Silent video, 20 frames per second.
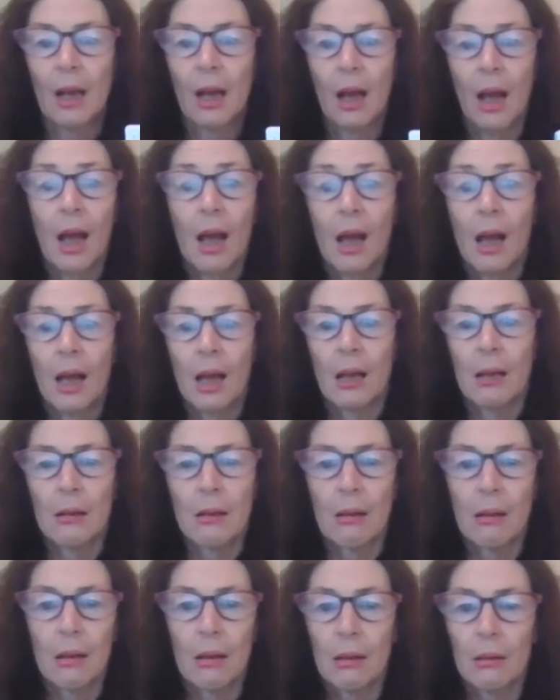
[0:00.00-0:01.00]

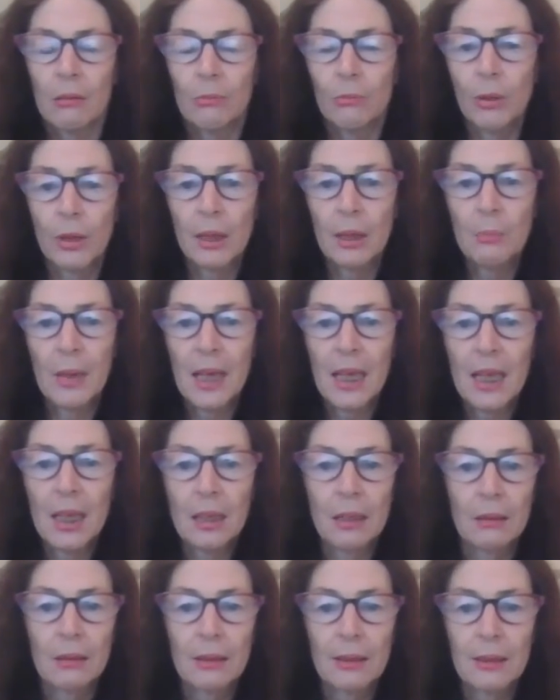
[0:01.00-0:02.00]
What do you
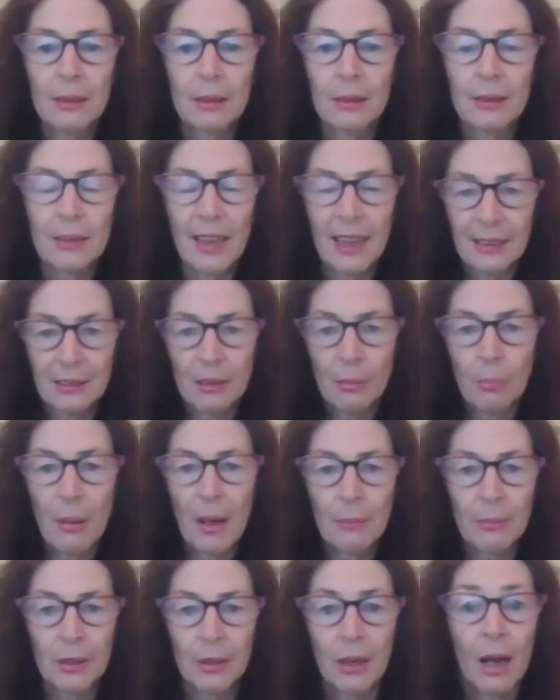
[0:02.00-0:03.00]
mean, that
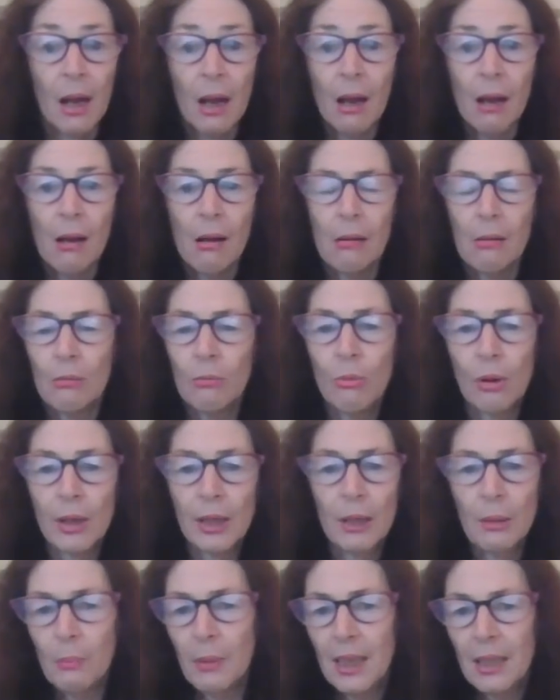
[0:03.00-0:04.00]
department? What do
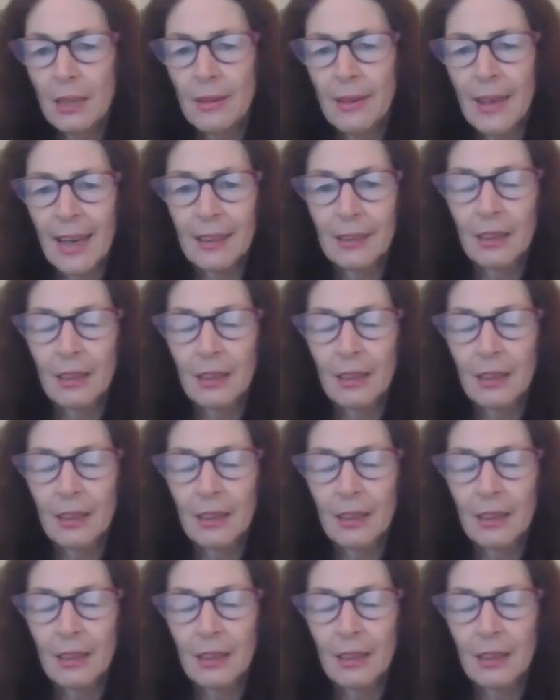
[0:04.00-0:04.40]
you mean, that